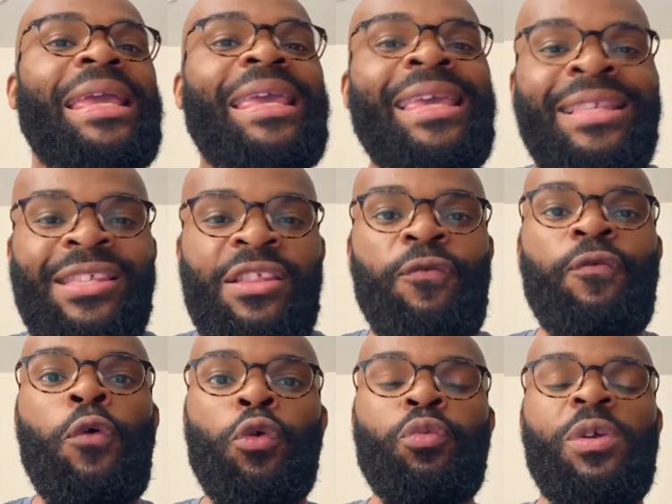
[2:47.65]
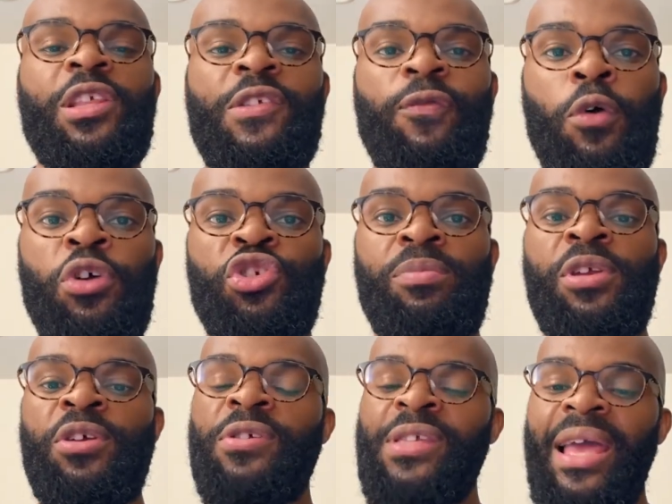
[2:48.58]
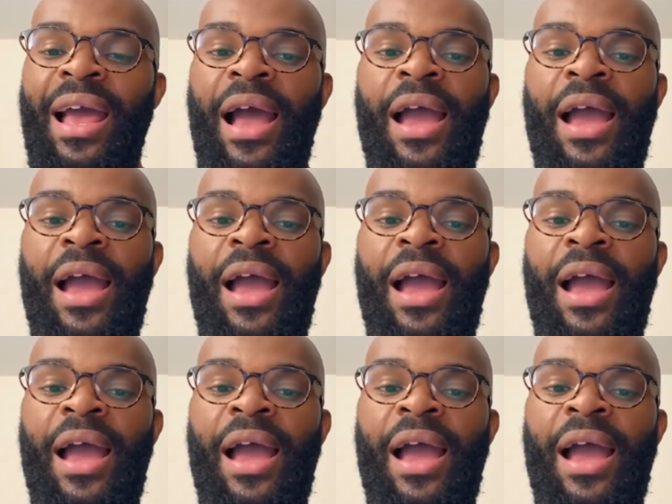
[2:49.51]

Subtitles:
into the fold with this 400 meters.